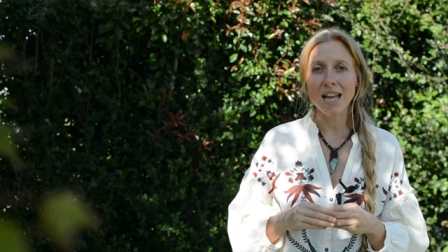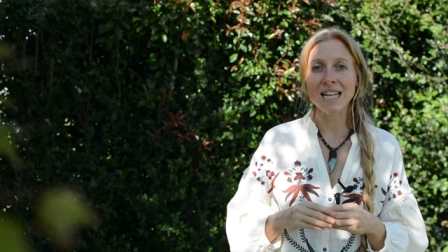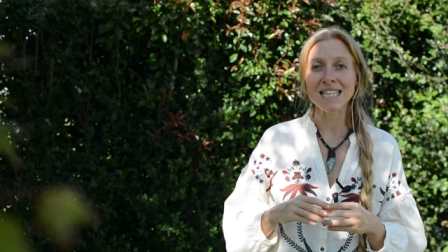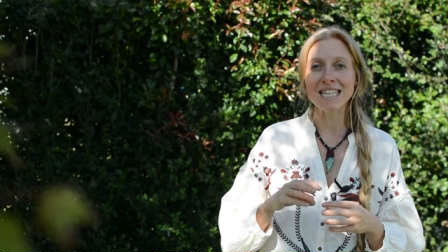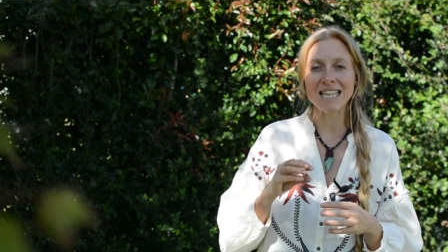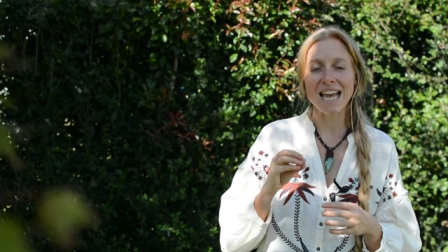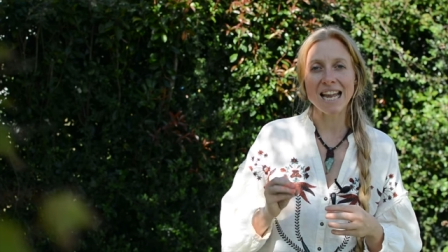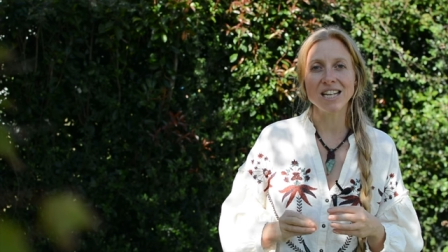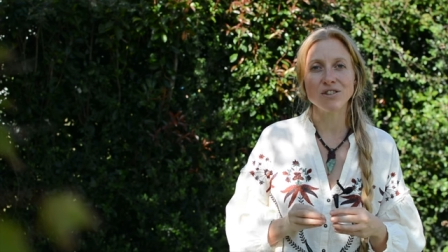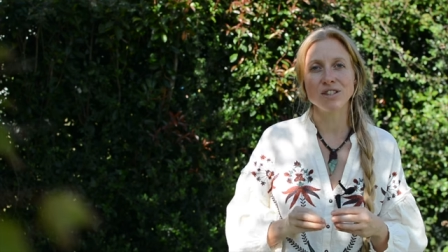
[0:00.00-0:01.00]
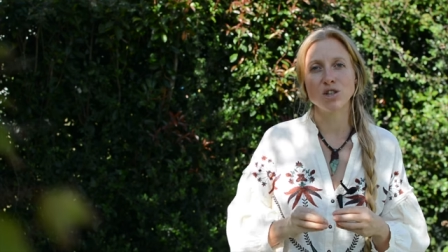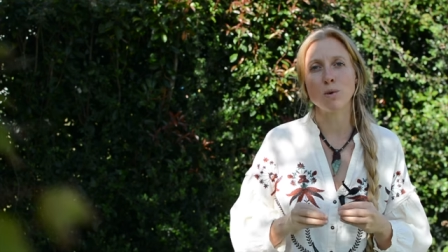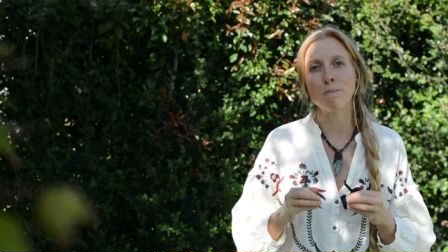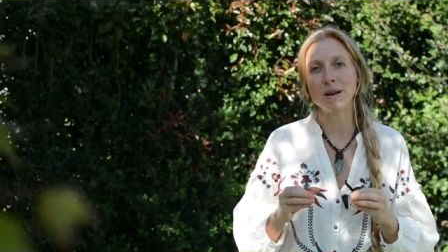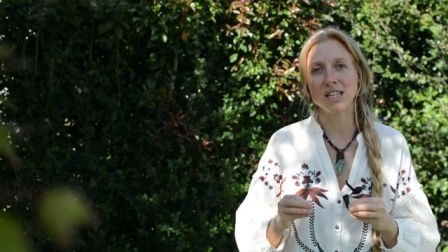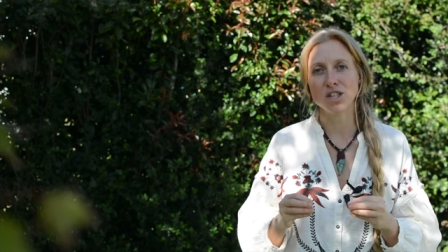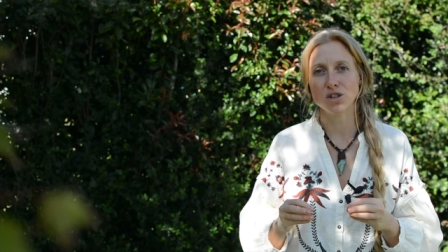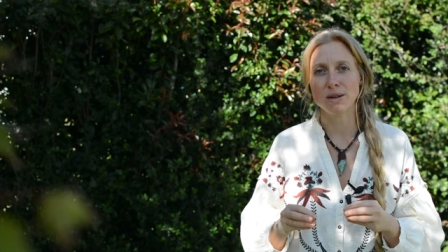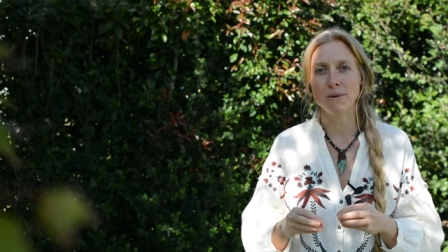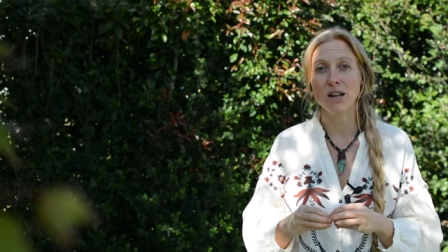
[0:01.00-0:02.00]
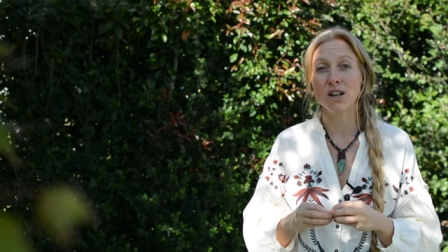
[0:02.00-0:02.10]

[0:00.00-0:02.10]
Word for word: And since they enter into your bloodstream